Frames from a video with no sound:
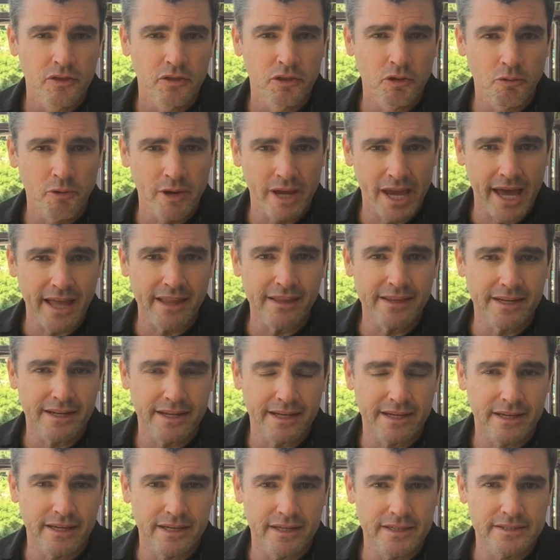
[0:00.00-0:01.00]
the
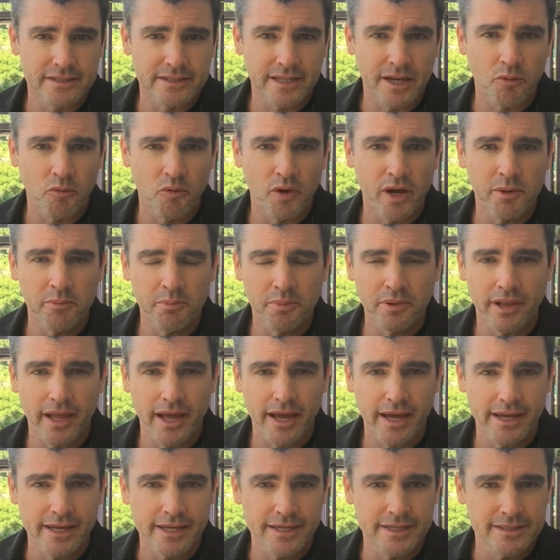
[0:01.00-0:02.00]
reality is that when
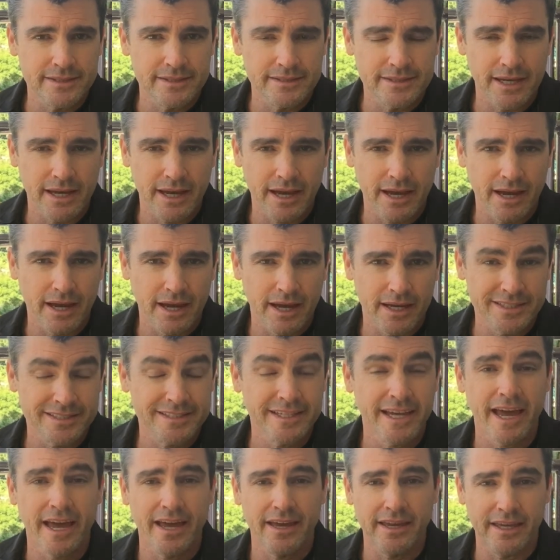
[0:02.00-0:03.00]
players are
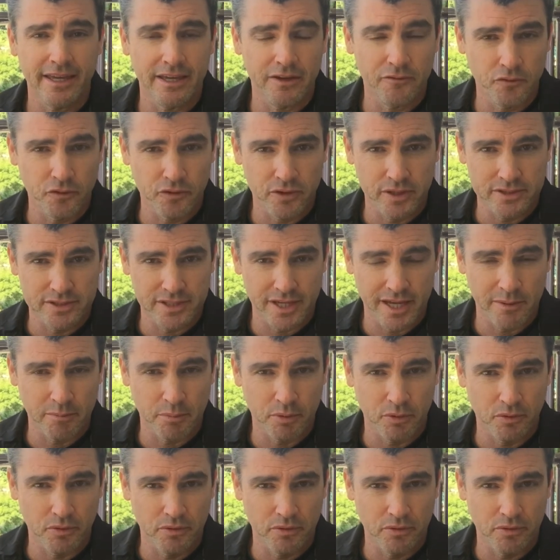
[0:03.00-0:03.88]
tanking, for example,